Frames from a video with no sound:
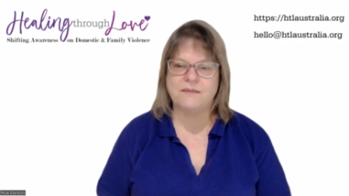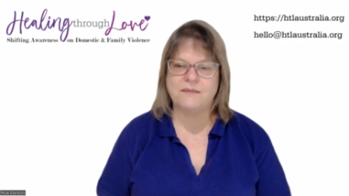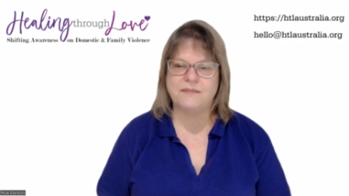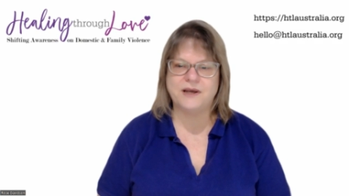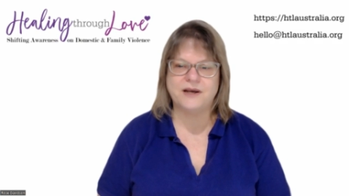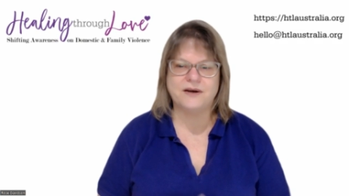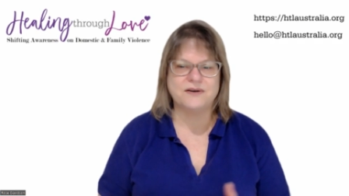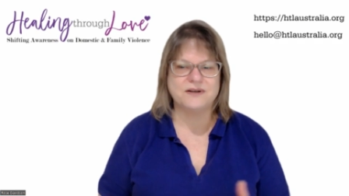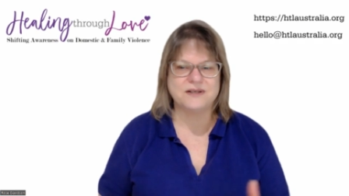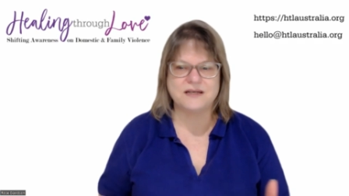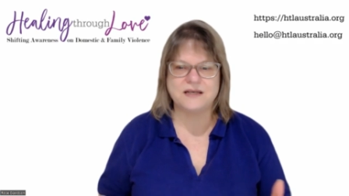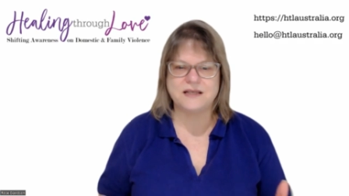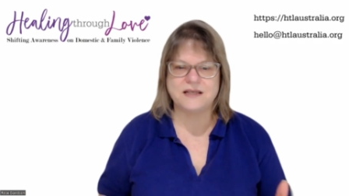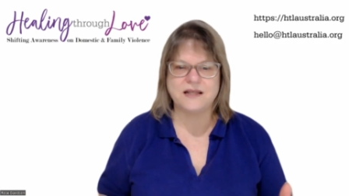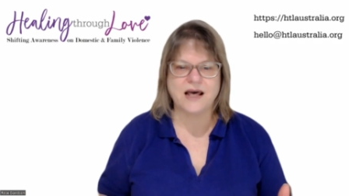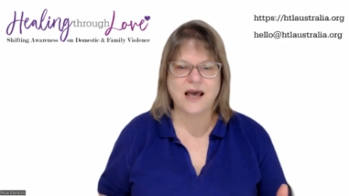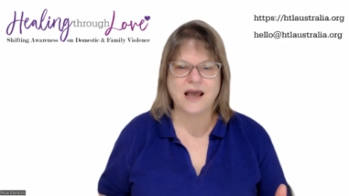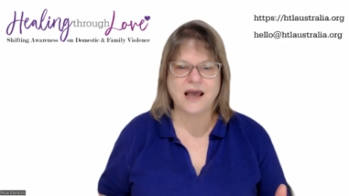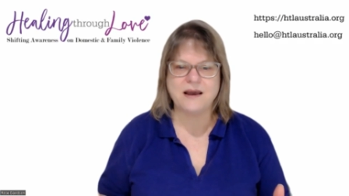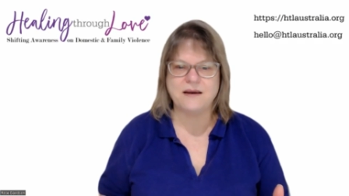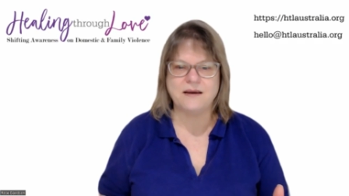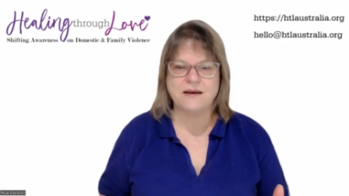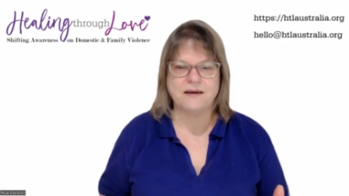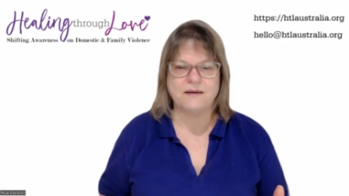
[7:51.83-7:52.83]
because
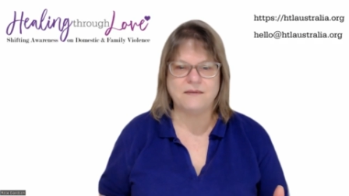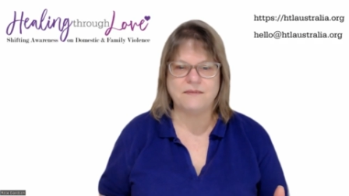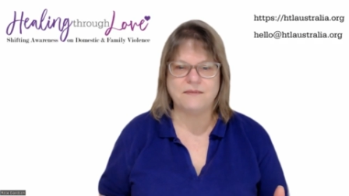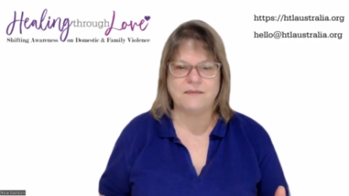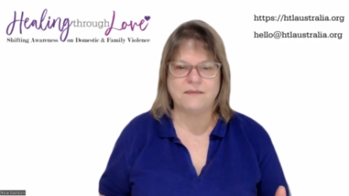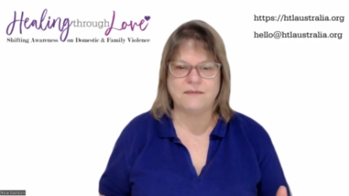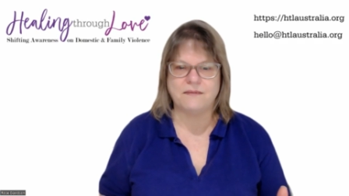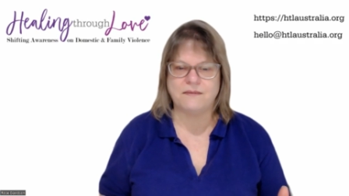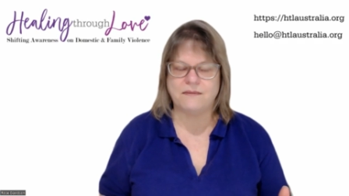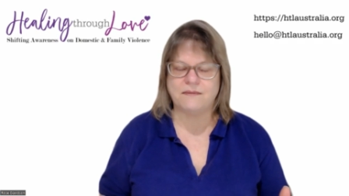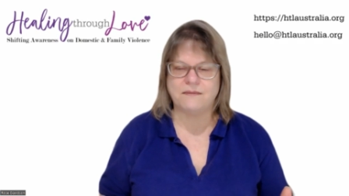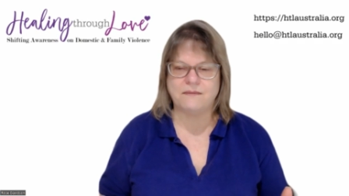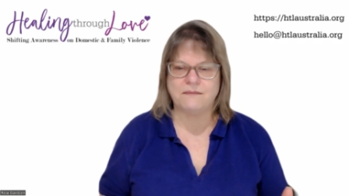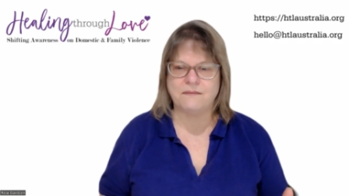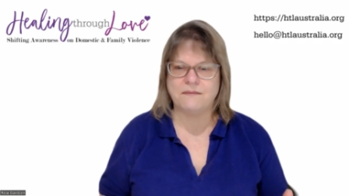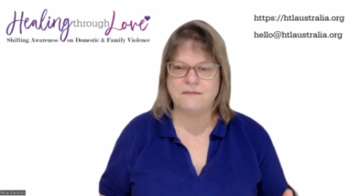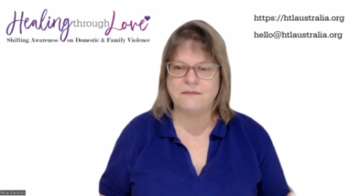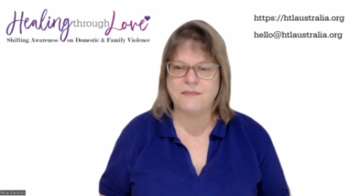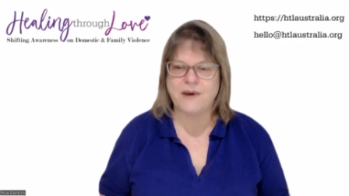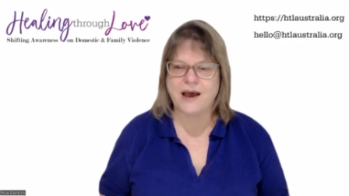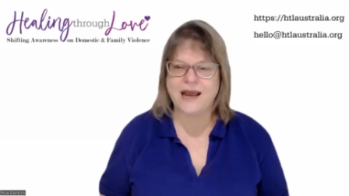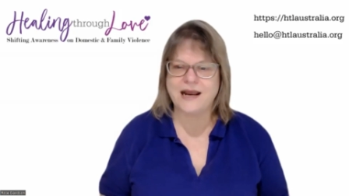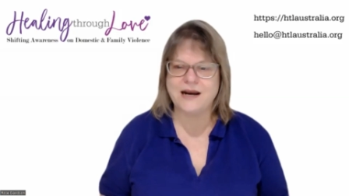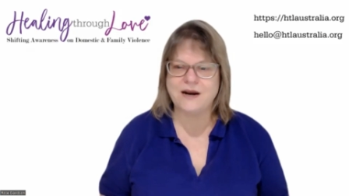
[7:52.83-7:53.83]
they
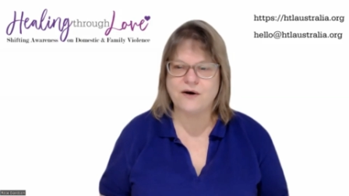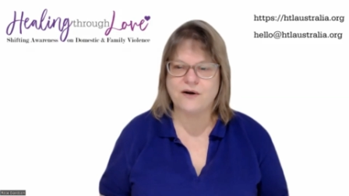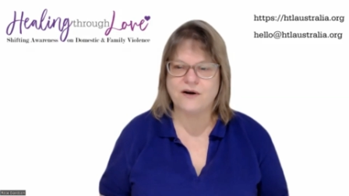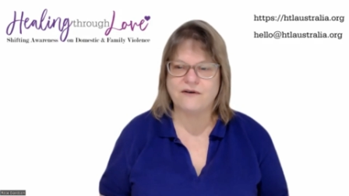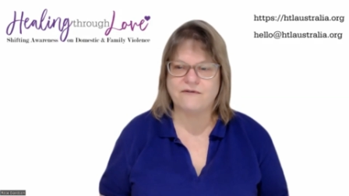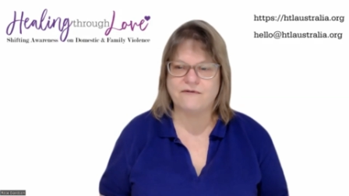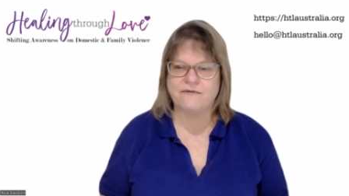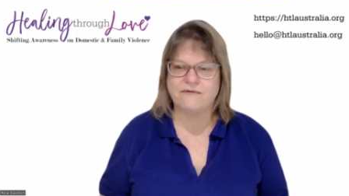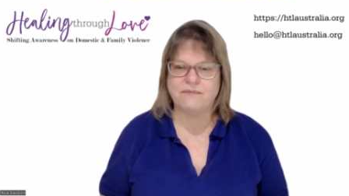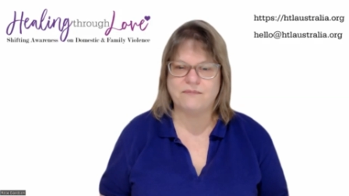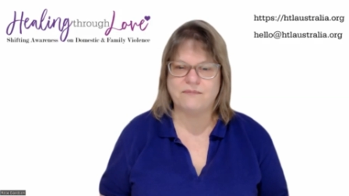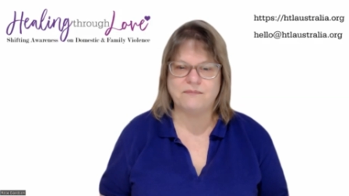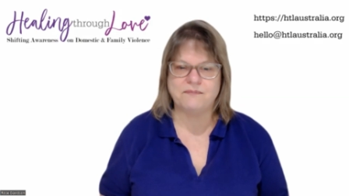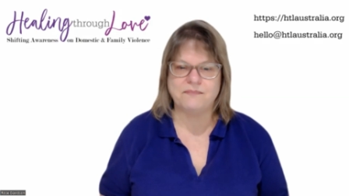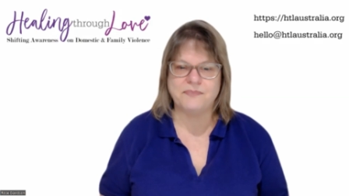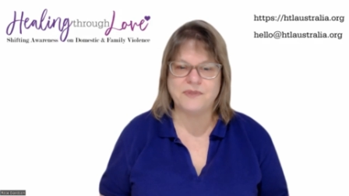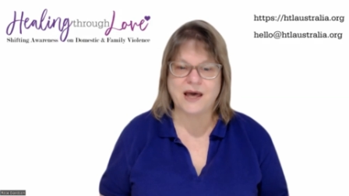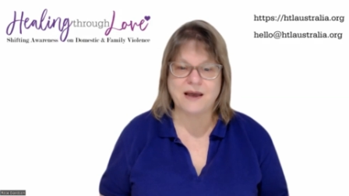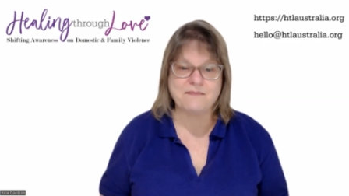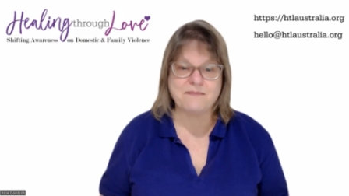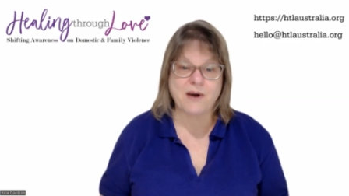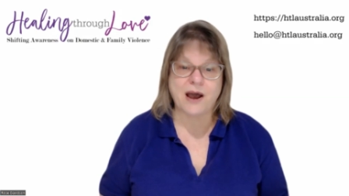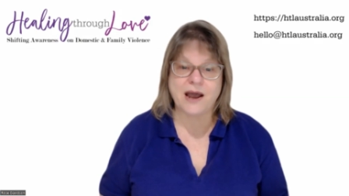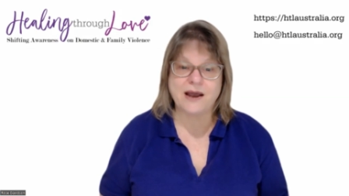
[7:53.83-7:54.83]
may
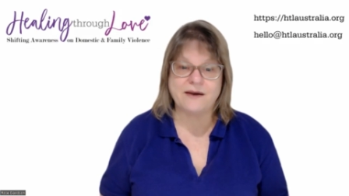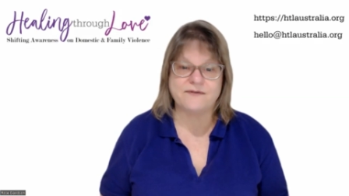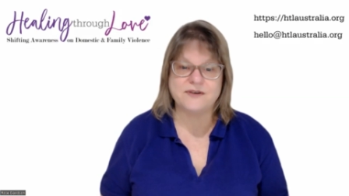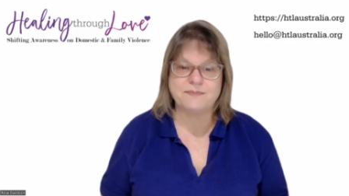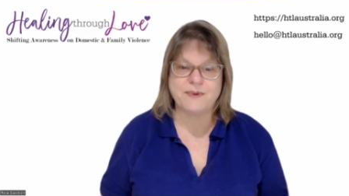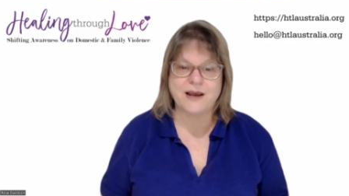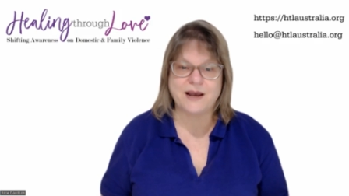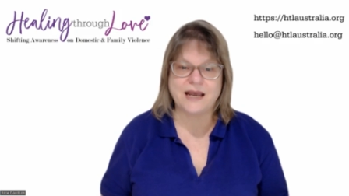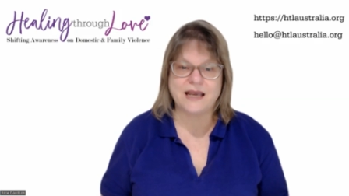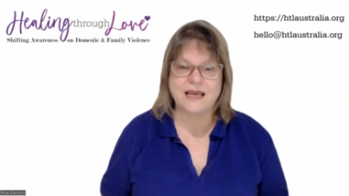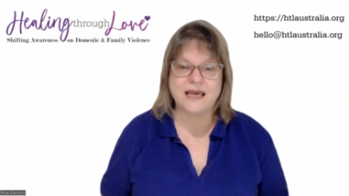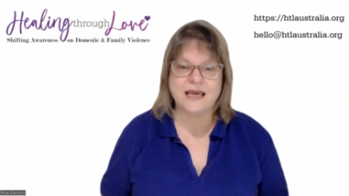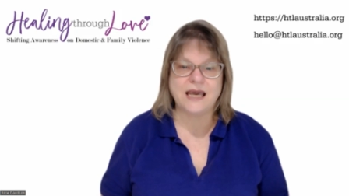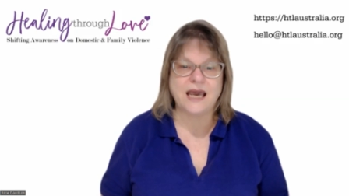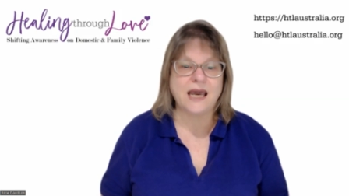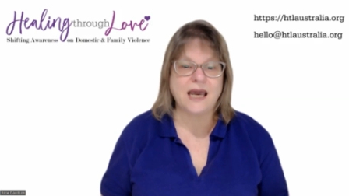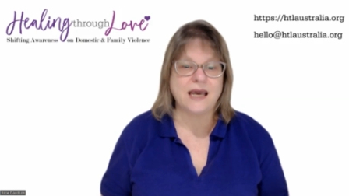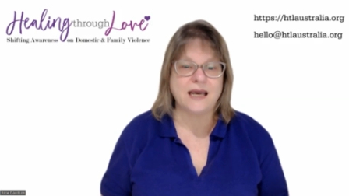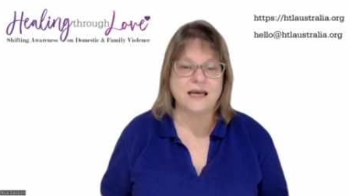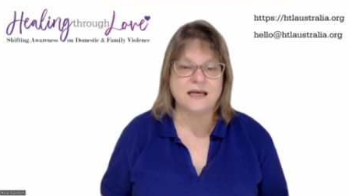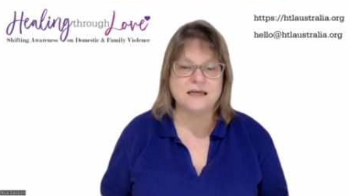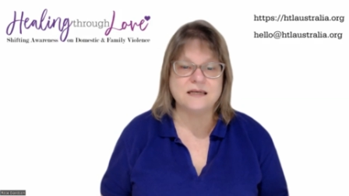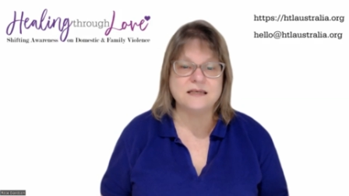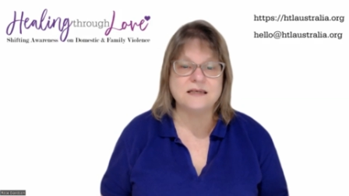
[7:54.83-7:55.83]
have spent
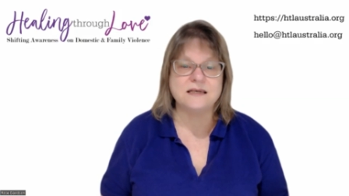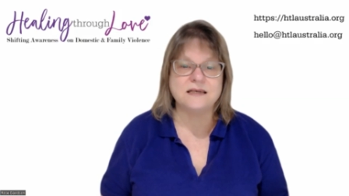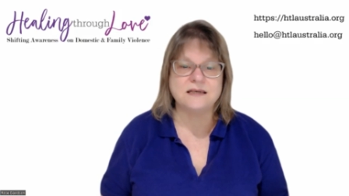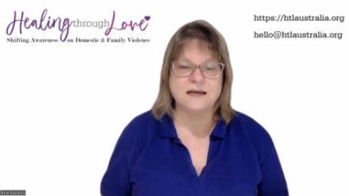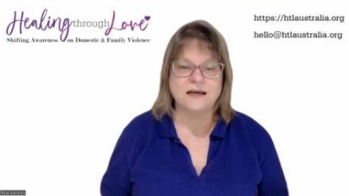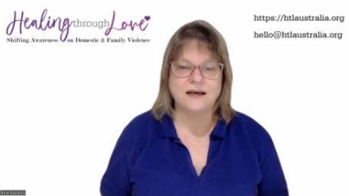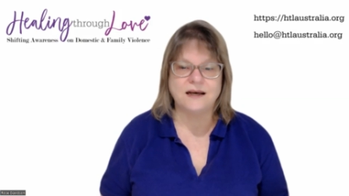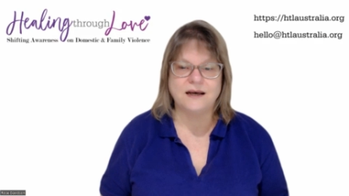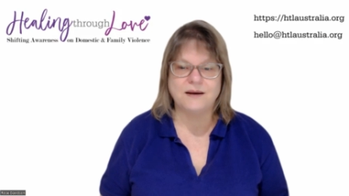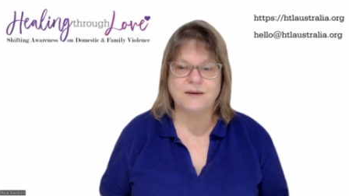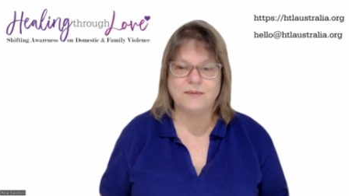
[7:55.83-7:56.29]
years